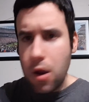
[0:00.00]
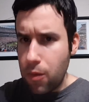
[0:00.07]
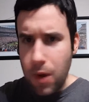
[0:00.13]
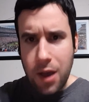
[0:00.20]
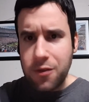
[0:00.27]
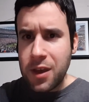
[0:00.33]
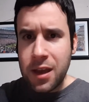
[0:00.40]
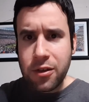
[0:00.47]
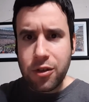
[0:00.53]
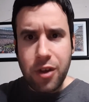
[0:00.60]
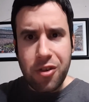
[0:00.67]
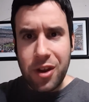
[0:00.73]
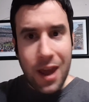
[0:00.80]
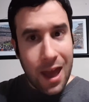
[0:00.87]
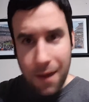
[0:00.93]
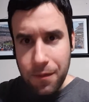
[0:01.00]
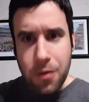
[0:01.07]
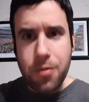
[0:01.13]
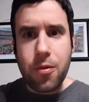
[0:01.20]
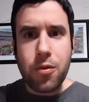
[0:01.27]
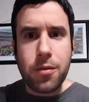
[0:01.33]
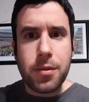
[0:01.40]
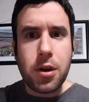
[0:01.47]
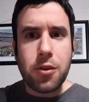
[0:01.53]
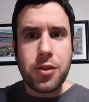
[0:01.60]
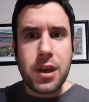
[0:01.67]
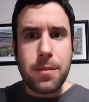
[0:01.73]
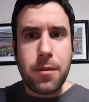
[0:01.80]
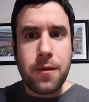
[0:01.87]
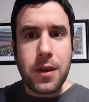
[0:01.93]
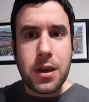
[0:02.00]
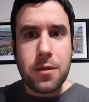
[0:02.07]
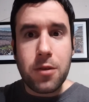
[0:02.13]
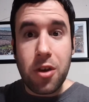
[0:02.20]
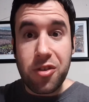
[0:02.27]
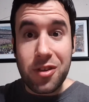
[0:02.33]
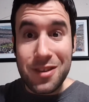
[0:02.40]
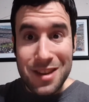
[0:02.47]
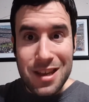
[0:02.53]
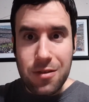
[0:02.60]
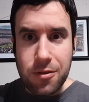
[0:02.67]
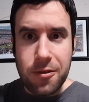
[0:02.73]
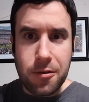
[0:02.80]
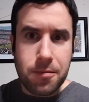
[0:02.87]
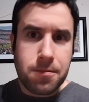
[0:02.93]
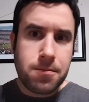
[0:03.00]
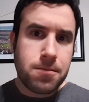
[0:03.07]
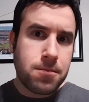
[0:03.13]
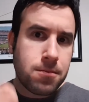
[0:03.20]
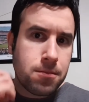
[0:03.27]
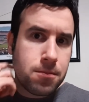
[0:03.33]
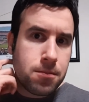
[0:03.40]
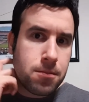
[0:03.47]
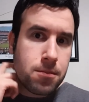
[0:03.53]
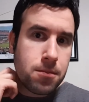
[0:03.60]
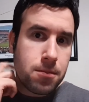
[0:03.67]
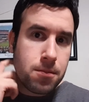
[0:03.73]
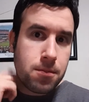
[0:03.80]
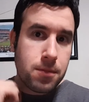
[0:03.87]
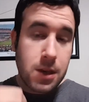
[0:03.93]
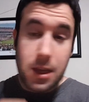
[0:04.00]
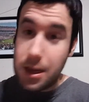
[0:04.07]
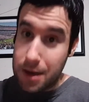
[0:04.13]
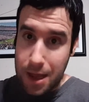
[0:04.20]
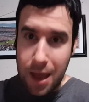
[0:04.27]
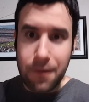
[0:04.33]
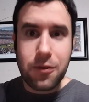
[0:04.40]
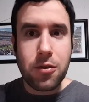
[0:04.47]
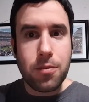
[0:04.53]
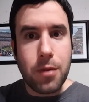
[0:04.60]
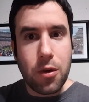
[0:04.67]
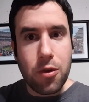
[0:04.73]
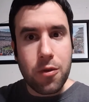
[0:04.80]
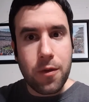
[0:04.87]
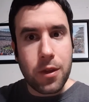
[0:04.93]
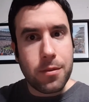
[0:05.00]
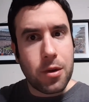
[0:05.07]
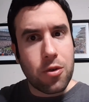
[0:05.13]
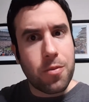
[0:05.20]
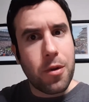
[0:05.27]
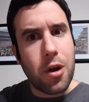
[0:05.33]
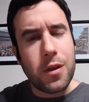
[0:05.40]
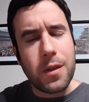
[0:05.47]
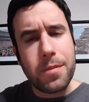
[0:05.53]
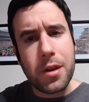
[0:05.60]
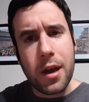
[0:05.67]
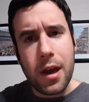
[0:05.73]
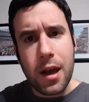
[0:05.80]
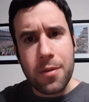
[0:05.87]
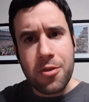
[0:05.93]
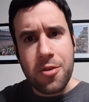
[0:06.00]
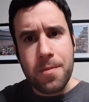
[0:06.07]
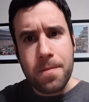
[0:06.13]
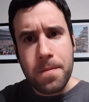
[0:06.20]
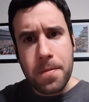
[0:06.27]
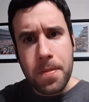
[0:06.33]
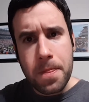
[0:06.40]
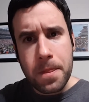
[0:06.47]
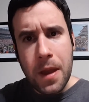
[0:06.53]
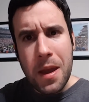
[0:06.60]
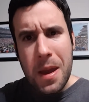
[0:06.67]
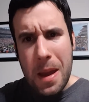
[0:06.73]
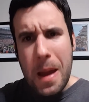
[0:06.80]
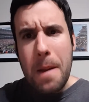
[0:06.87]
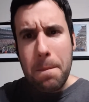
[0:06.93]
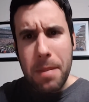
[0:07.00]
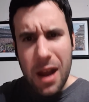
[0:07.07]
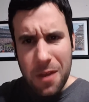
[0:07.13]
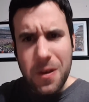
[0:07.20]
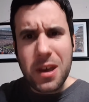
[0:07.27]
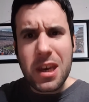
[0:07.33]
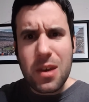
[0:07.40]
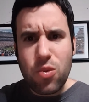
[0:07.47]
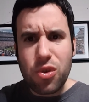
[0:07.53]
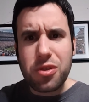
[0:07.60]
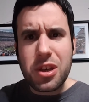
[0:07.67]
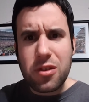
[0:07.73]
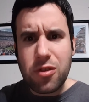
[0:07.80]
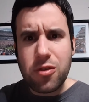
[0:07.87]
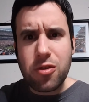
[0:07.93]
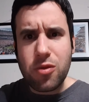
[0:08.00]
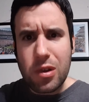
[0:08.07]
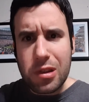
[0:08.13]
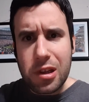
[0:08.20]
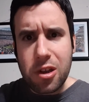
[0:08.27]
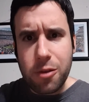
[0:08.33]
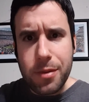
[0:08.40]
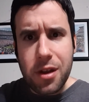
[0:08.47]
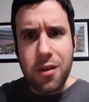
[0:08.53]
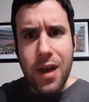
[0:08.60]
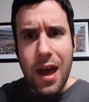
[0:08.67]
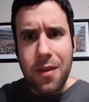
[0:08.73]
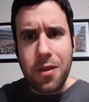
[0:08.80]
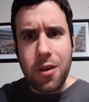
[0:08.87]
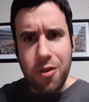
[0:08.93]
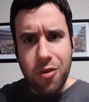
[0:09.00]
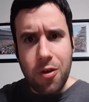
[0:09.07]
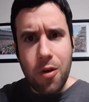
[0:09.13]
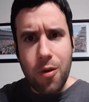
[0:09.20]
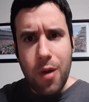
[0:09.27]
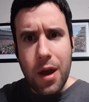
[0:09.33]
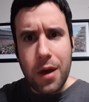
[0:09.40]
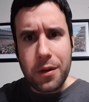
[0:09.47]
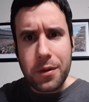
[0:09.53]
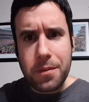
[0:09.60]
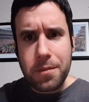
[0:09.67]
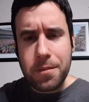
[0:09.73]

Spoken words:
Ryan Tannehill doesn't have to throw the ball deep if he doesn't need to. He didn't have to most for the most part in the playoffs. But I think he will need to do a little bit of that this go-around.